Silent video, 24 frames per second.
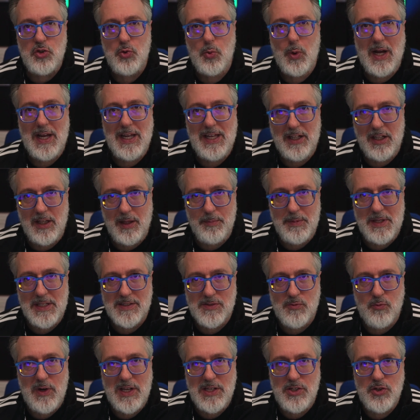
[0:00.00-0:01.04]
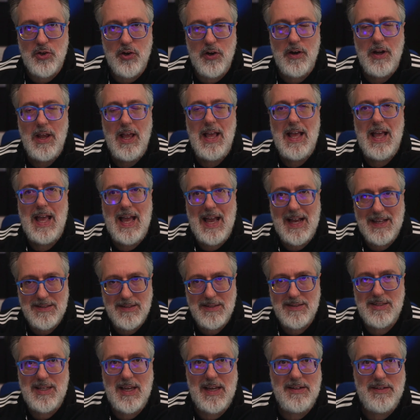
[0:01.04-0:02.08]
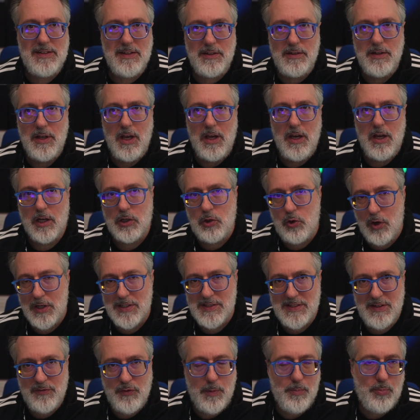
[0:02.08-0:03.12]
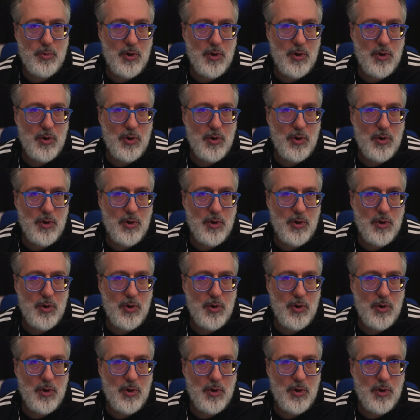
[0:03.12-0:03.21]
UI elements render as intended across different